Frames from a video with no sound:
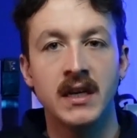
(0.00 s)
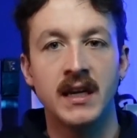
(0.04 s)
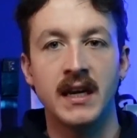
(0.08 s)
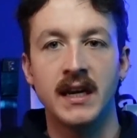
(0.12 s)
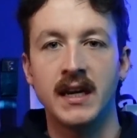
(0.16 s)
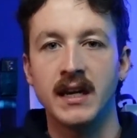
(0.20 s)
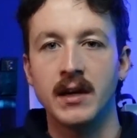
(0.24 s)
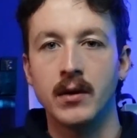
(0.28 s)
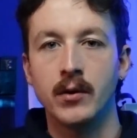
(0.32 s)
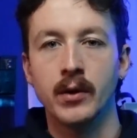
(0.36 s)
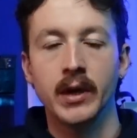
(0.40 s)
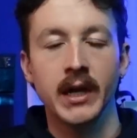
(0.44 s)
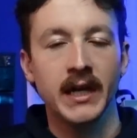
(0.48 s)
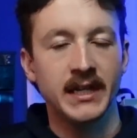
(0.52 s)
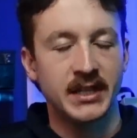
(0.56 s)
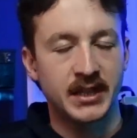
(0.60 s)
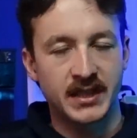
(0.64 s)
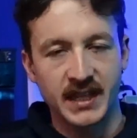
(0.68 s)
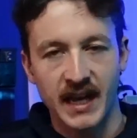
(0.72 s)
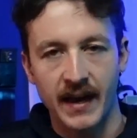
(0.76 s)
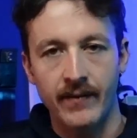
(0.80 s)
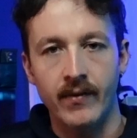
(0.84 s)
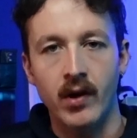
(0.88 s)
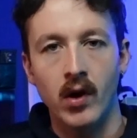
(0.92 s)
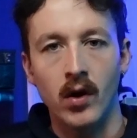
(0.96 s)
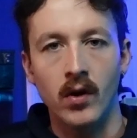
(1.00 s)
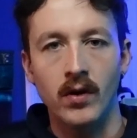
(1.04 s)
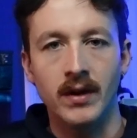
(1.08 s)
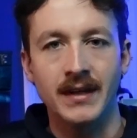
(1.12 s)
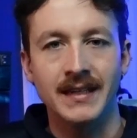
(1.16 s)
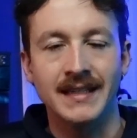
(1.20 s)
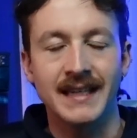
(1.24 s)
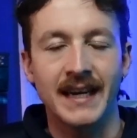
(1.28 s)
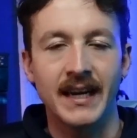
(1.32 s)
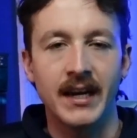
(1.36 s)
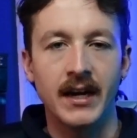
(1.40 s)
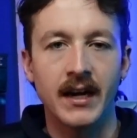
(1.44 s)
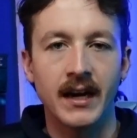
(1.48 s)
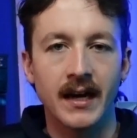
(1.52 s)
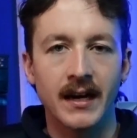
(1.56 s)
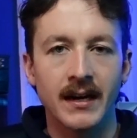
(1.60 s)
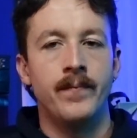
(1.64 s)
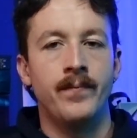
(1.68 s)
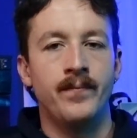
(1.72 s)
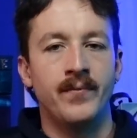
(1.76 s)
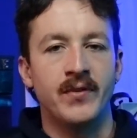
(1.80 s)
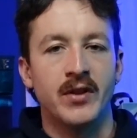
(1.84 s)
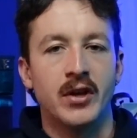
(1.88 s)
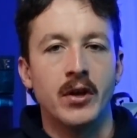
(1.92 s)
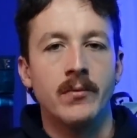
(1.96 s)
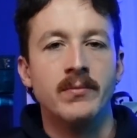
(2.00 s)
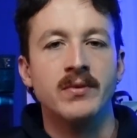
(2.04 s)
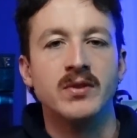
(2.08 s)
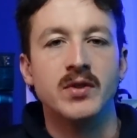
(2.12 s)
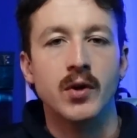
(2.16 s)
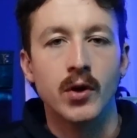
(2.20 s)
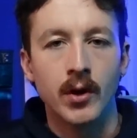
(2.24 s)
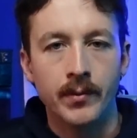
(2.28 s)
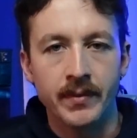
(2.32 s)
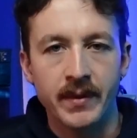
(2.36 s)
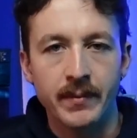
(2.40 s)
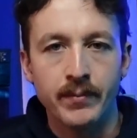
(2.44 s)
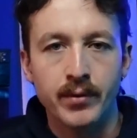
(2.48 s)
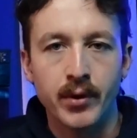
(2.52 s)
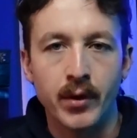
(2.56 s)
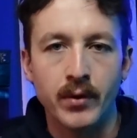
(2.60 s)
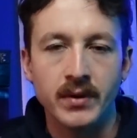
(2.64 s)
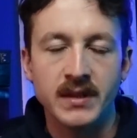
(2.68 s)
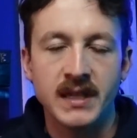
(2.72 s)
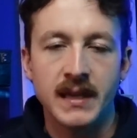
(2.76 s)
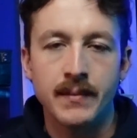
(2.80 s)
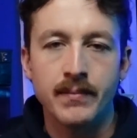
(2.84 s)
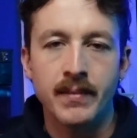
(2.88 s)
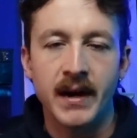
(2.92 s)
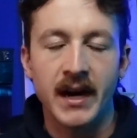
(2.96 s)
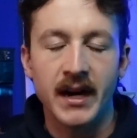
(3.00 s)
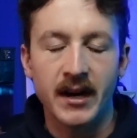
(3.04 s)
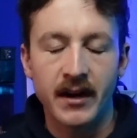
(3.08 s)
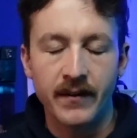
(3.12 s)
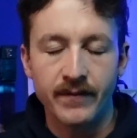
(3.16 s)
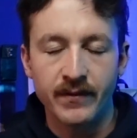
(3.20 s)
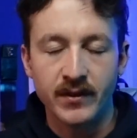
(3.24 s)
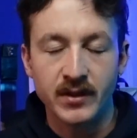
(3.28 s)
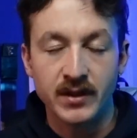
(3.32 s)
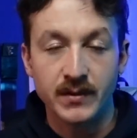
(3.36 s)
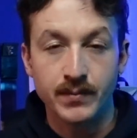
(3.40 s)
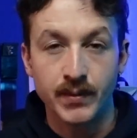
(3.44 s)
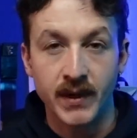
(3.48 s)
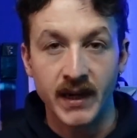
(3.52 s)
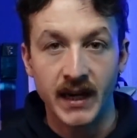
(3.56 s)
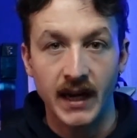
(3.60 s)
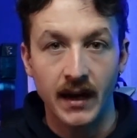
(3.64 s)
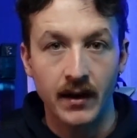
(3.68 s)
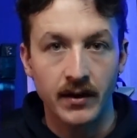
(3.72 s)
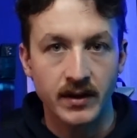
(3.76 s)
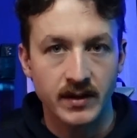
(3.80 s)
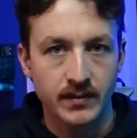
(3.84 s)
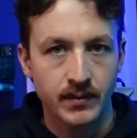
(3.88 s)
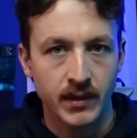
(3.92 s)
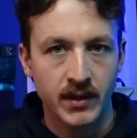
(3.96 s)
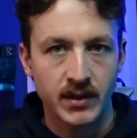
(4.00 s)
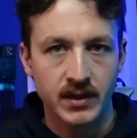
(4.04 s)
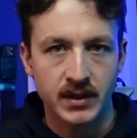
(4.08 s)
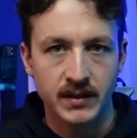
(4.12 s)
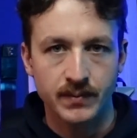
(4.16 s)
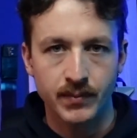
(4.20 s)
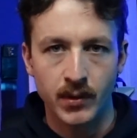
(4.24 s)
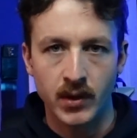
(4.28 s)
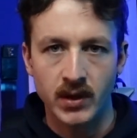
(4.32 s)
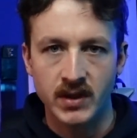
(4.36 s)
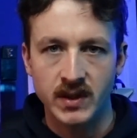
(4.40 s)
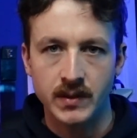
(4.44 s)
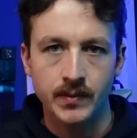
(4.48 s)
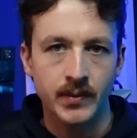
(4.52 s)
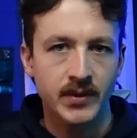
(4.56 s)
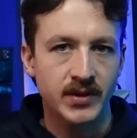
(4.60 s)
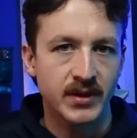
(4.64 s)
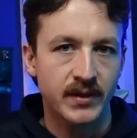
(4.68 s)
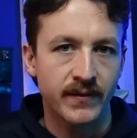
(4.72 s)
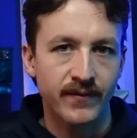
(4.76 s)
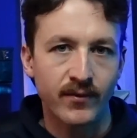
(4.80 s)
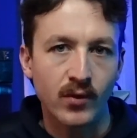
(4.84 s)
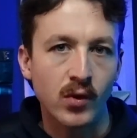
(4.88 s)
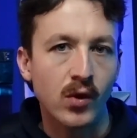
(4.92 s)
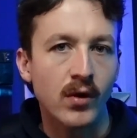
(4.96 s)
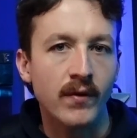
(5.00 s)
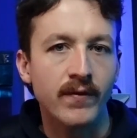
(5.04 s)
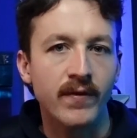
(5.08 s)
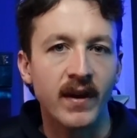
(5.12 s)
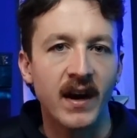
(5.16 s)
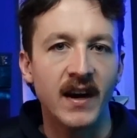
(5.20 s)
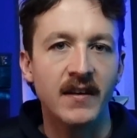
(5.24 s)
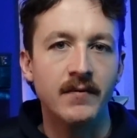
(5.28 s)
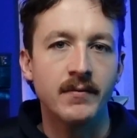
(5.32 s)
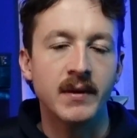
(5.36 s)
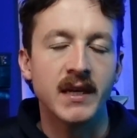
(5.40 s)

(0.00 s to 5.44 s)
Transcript: You don't want to just have it all at dinner. You absorb the protein better if you spread it out as much as possible into 4 or 5